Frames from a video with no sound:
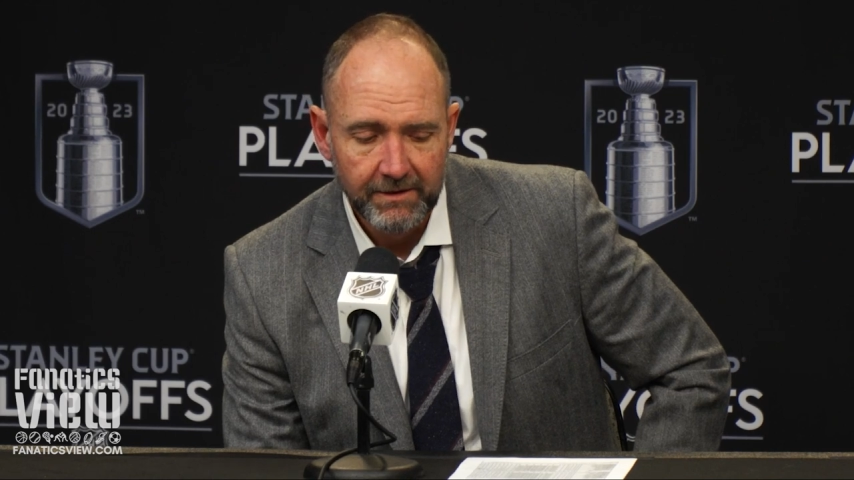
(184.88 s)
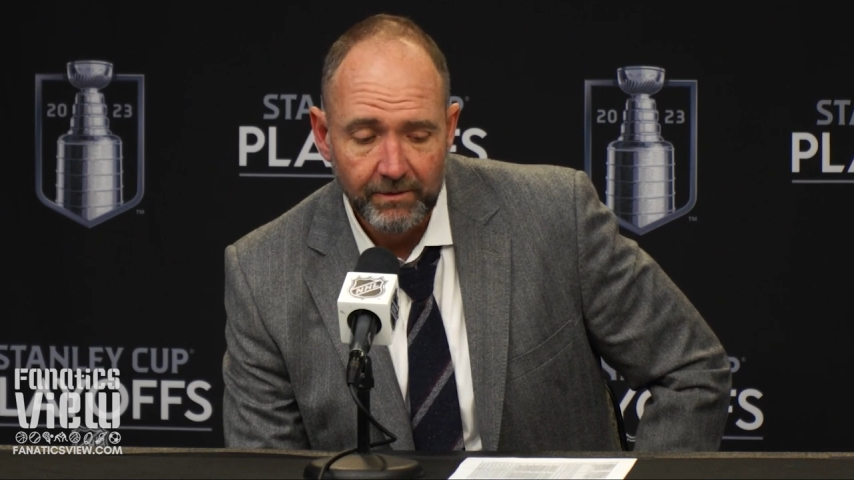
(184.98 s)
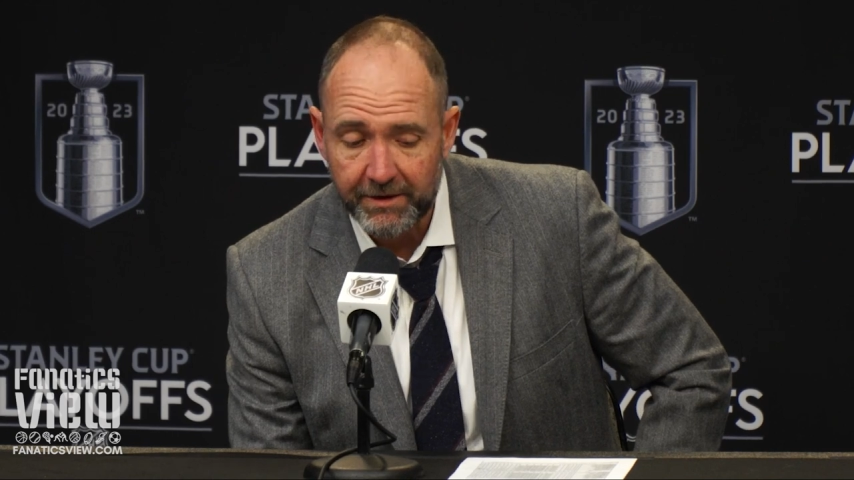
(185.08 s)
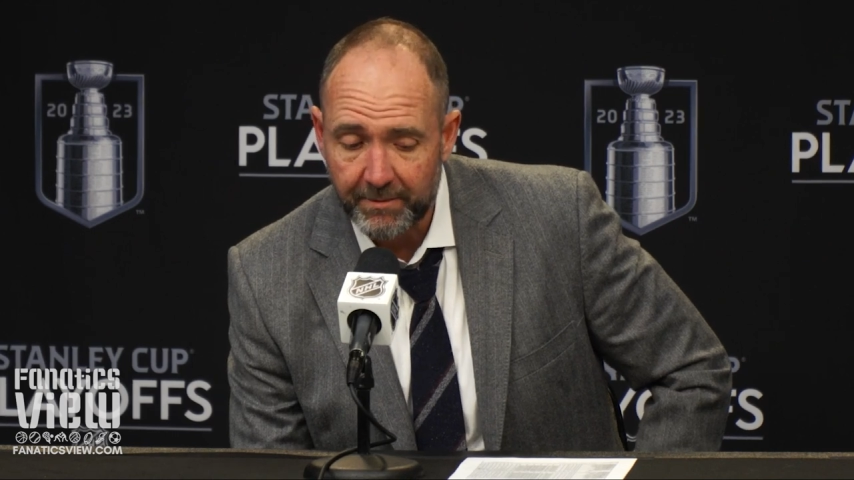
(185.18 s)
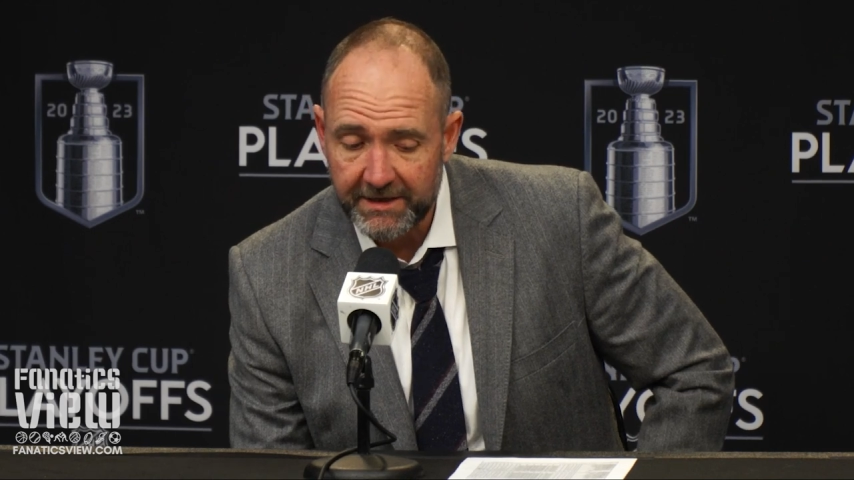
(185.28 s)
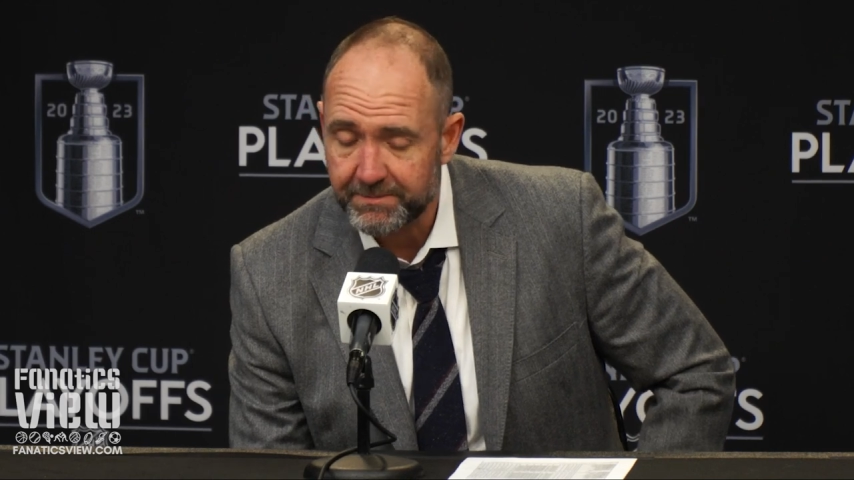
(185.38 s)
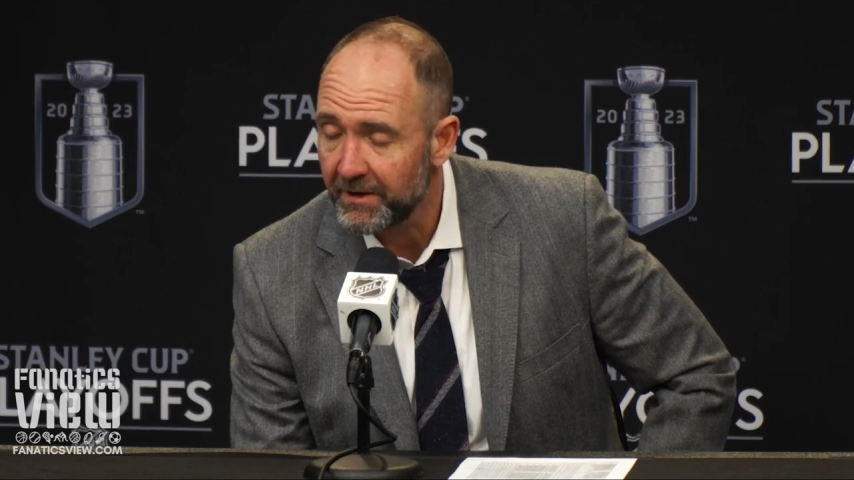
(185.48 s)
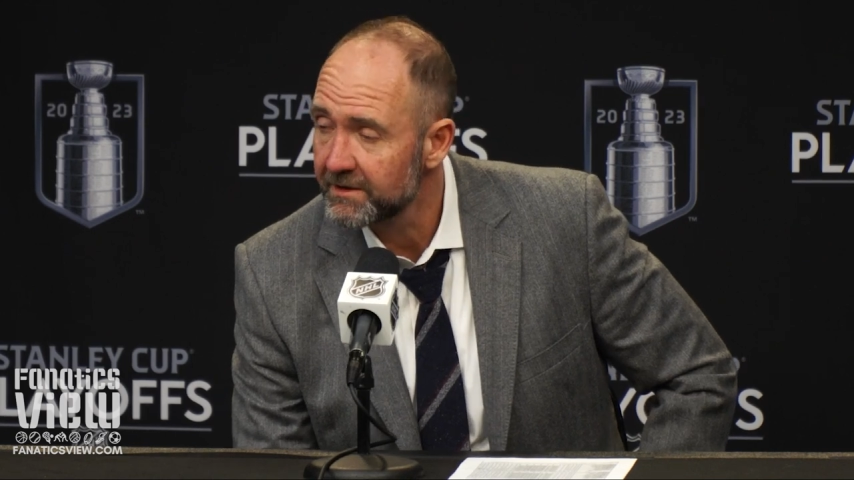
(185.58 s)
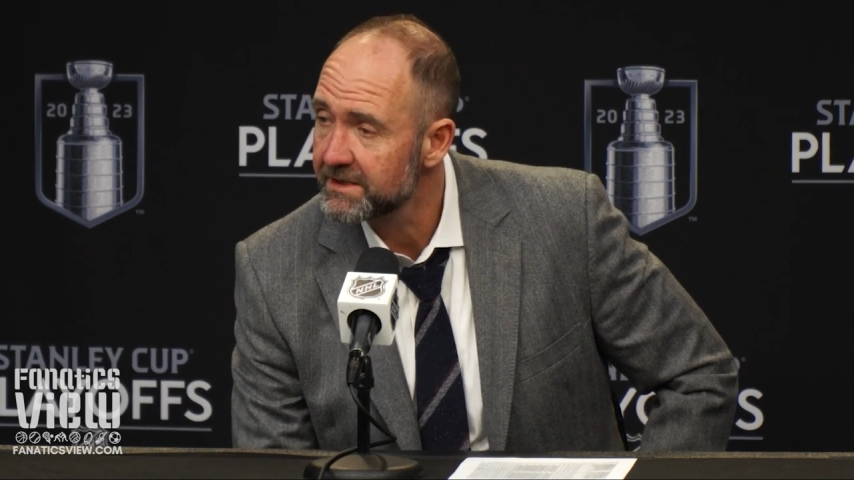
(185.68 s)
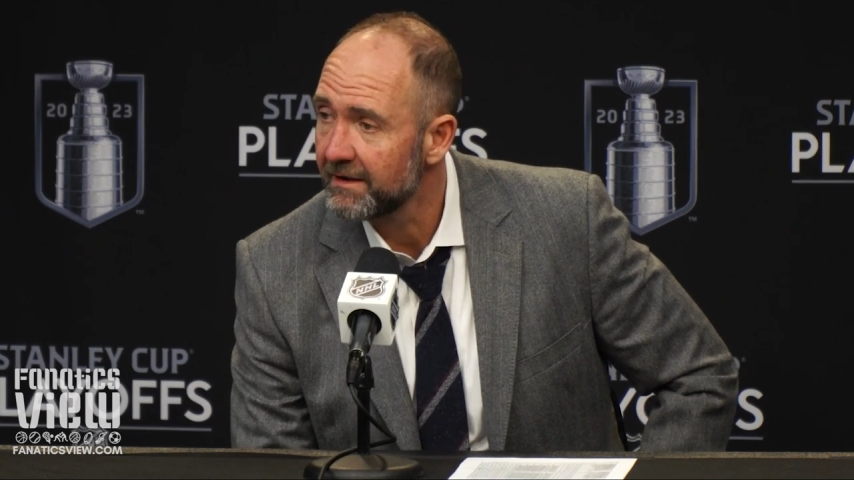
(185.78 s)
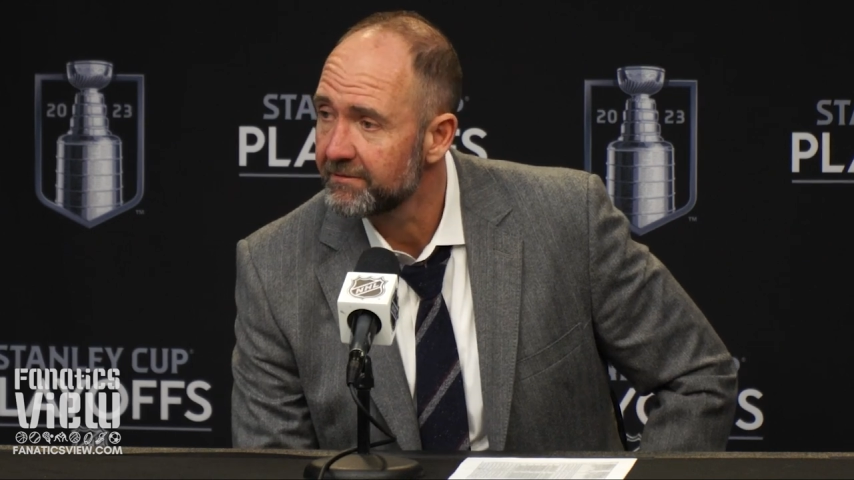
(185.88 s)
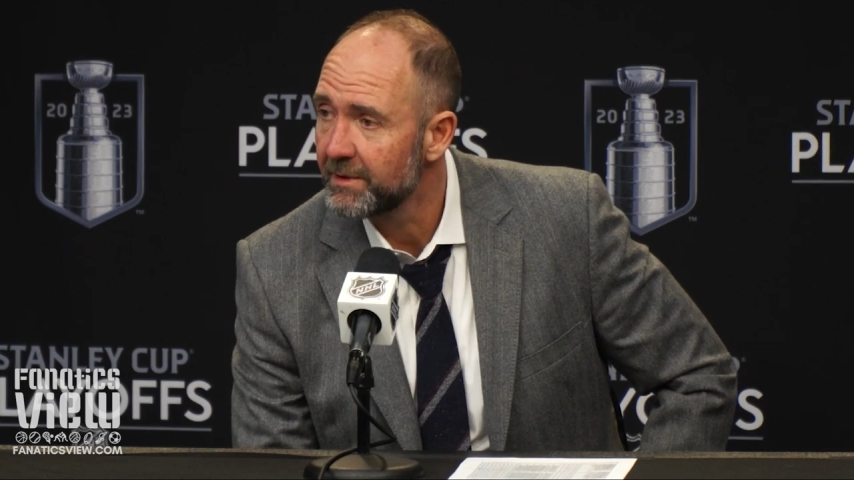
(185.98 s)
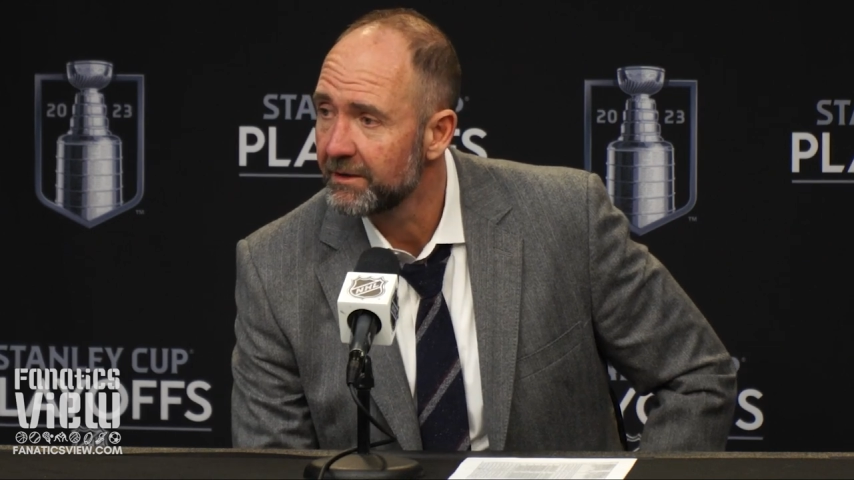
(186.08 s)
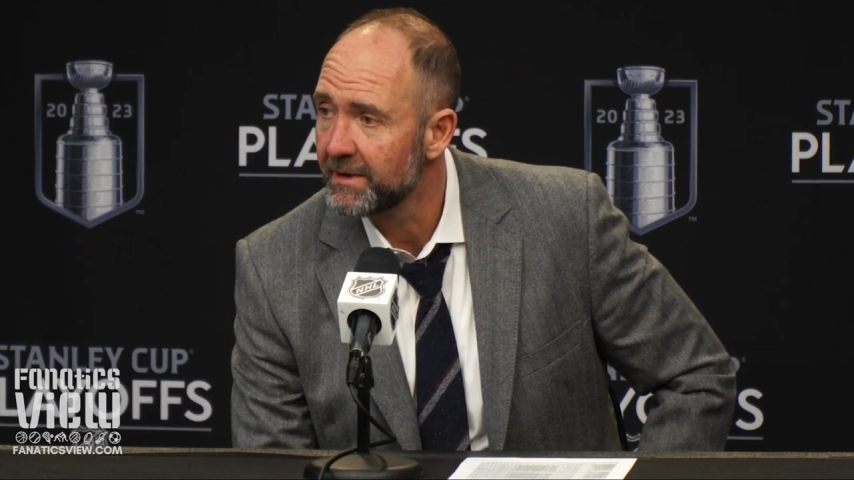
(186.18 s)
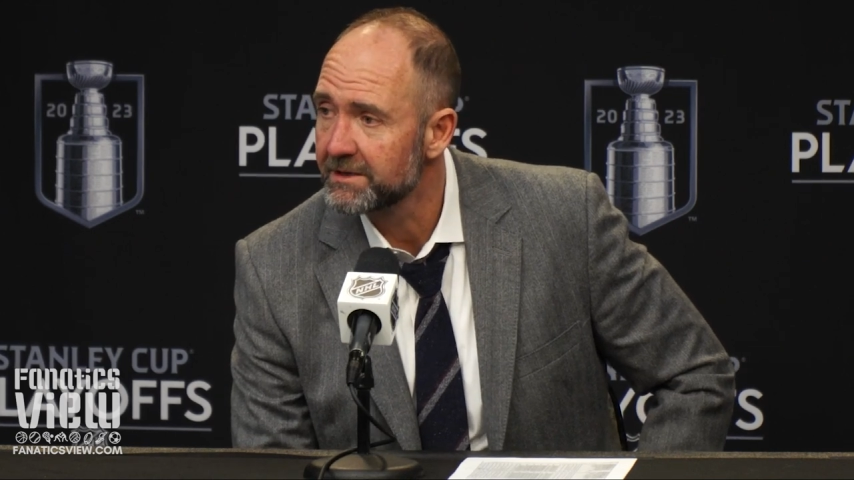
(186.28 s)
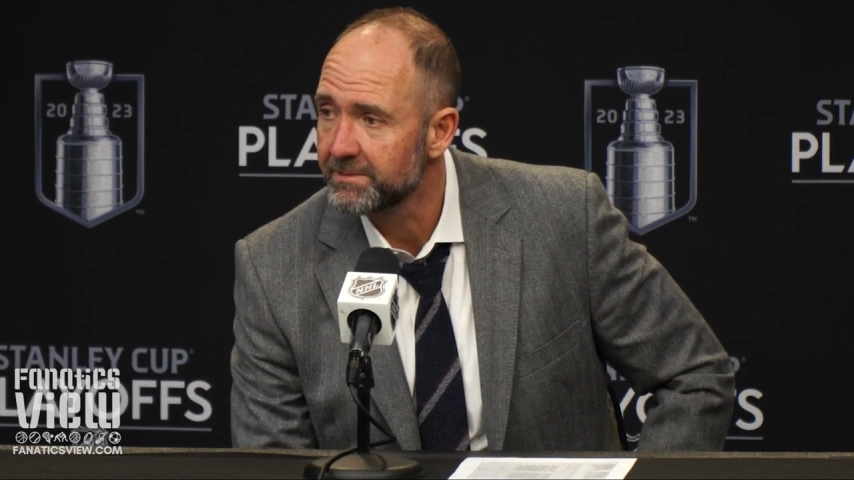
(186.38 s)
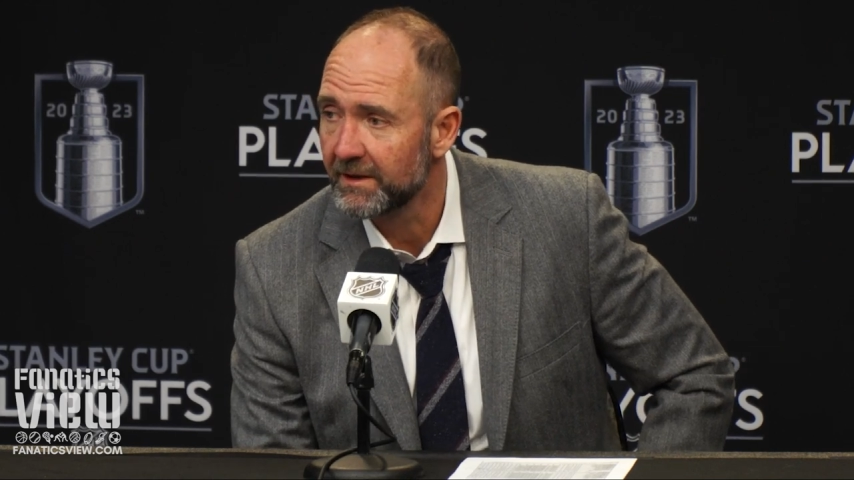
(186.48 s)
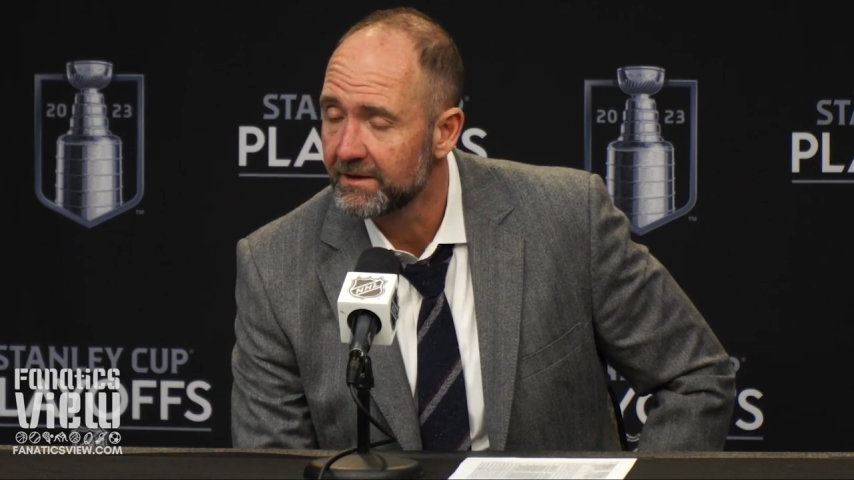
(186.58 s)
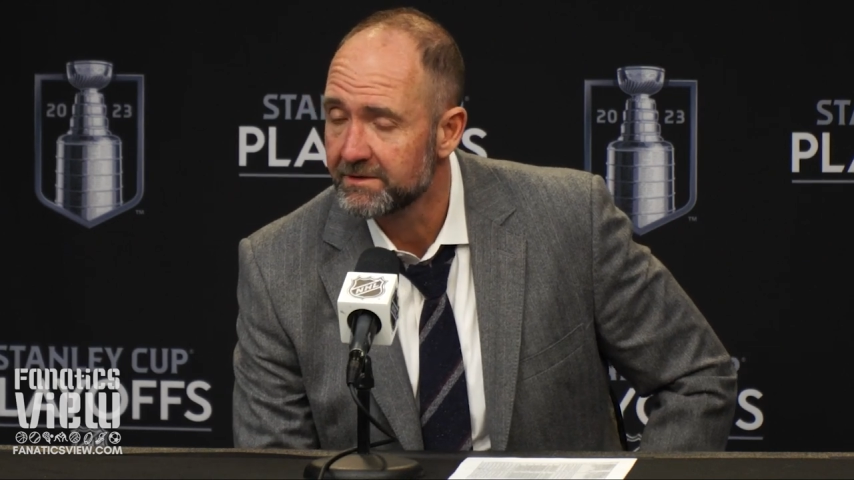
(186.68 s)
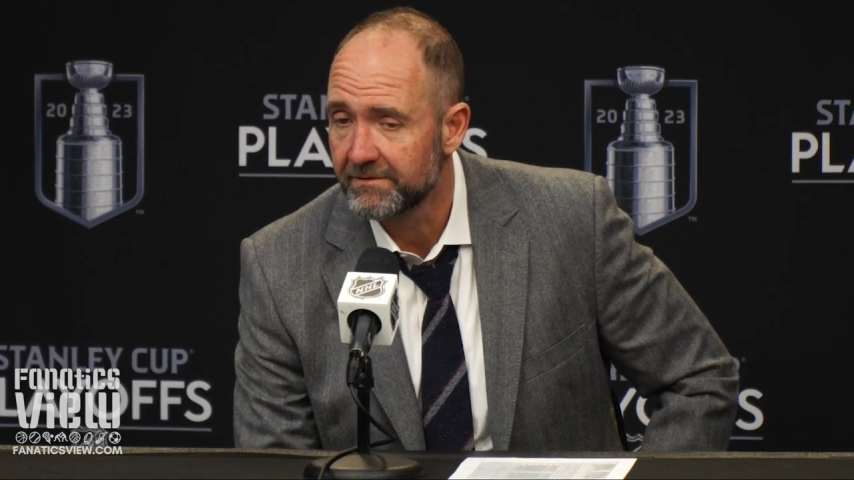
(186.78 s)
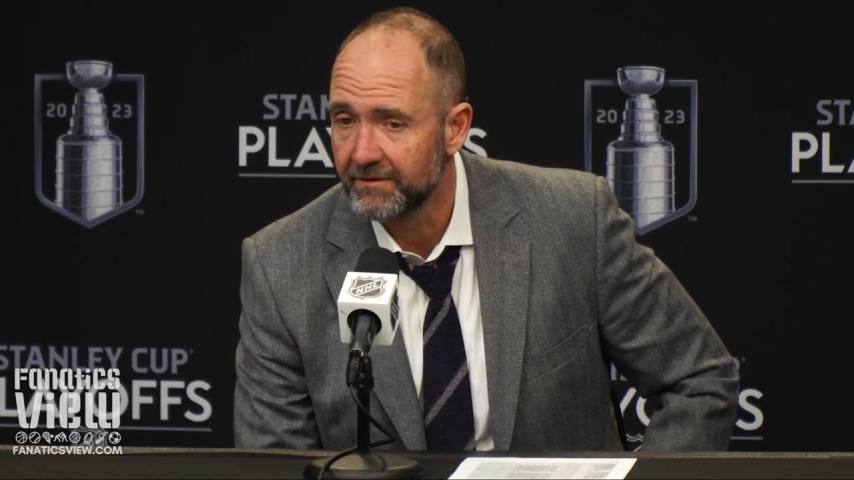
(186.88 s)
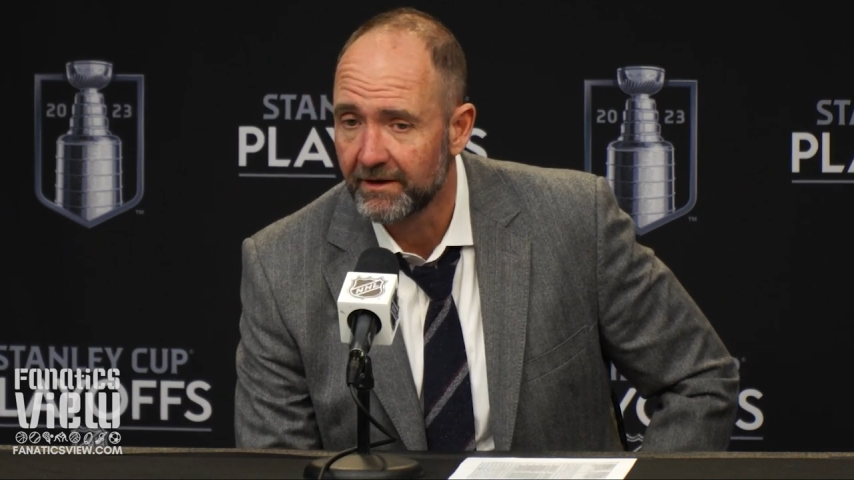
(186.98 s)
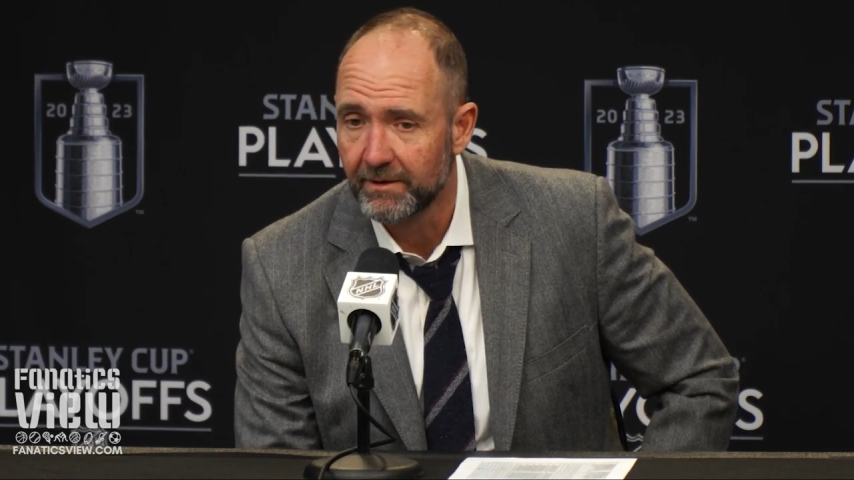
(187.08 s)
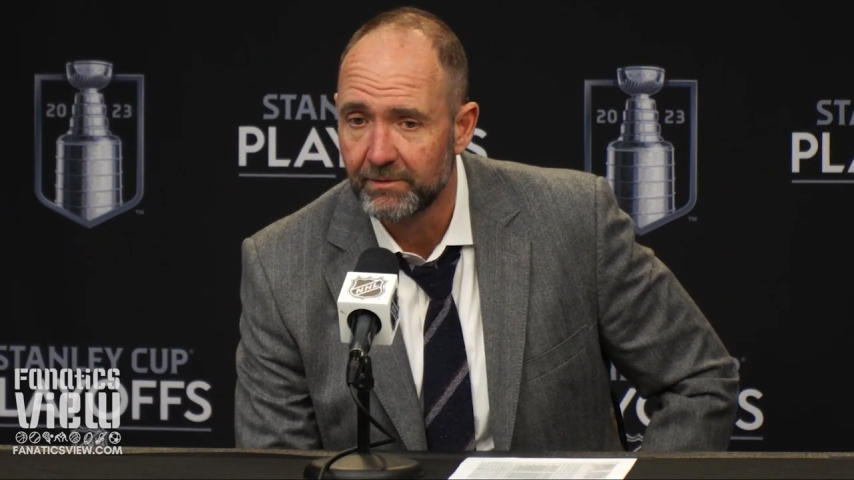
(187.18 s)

Well, your best players have to be your best players if you're going